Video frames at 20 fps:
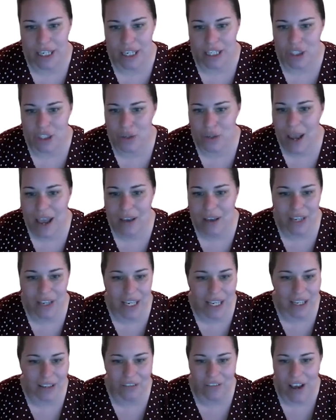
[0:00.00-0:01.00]
Do you have
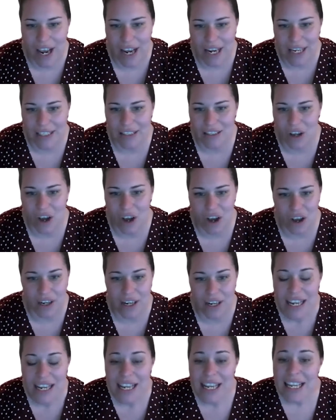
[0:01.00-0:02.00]
any advice
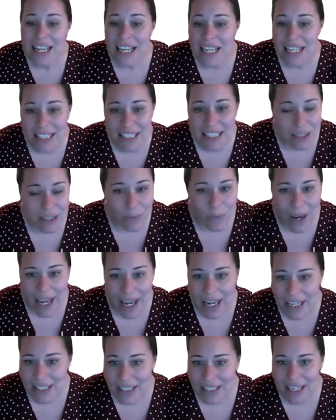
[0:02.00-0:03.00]
on easy
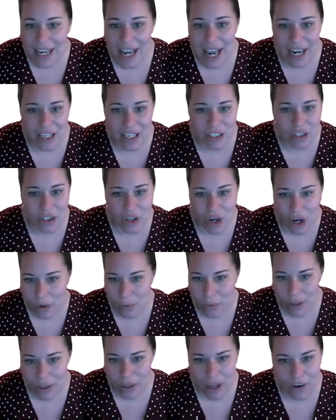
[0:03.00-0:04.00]
ways to kind of start
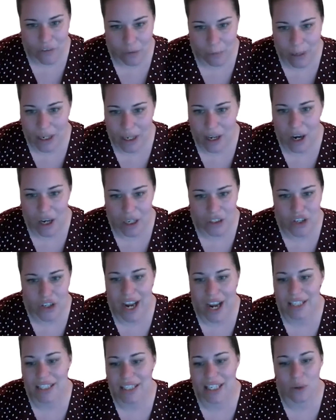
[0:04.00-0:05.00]
with government
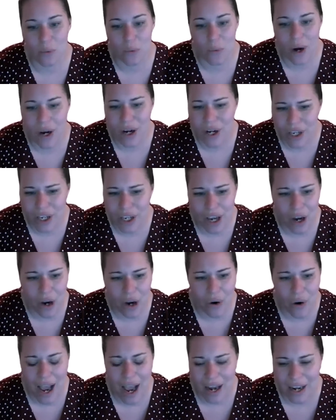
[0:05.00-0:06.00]
contracting, where to
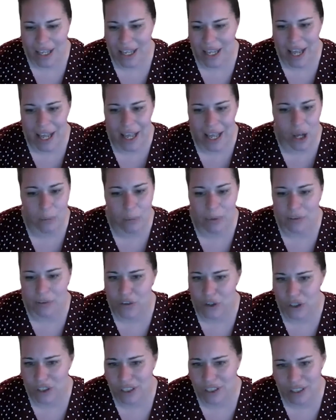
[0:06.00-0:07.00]
go, how to get help if
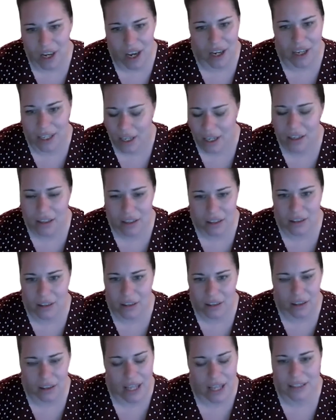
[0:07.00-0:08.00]
you're stuck,
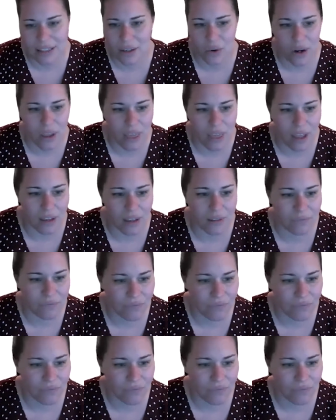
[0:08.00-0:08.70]
that sort of thing?